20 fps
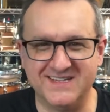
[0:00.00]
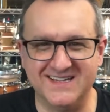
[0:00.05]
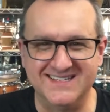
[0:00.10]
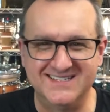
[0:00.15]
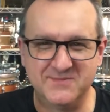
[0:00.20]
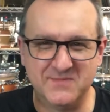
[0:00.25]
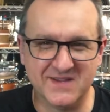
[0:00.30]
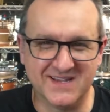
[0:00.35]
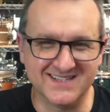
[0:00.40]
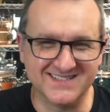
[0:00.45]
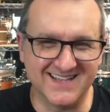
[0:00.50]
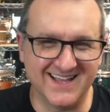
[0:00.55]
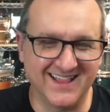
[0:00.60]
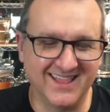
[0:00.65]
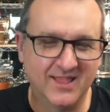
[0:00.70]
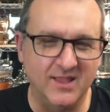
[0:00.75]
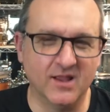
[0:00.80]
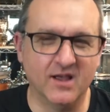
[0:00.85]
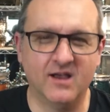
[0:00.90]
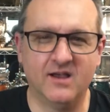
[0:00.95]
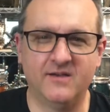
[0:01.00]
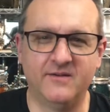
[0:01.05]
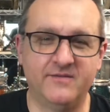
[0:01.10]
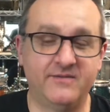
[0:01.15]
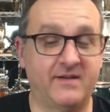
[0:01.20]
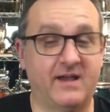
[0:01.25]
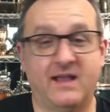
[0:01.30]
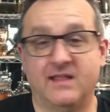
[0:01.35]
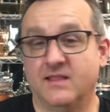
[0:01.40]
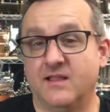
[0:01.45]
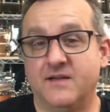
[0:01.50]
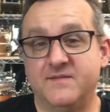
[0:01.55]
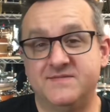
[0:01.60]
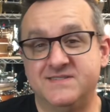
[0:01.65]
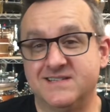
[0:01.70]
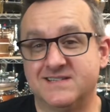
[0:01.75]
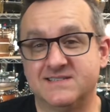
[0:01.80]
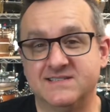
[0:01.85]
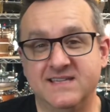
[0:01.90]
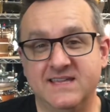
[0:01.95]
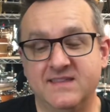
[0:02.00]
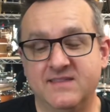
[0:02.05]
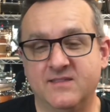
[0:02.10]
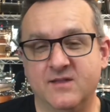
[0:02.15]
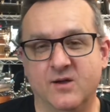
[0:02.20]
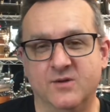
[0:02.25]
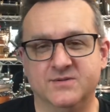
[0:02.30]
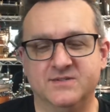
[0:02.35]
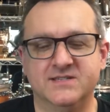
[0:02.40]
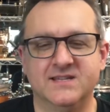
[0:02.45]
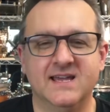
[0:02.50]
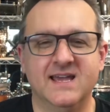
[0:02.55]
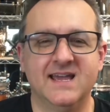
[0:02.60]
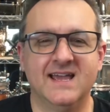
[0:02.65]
is because I love 16th notes,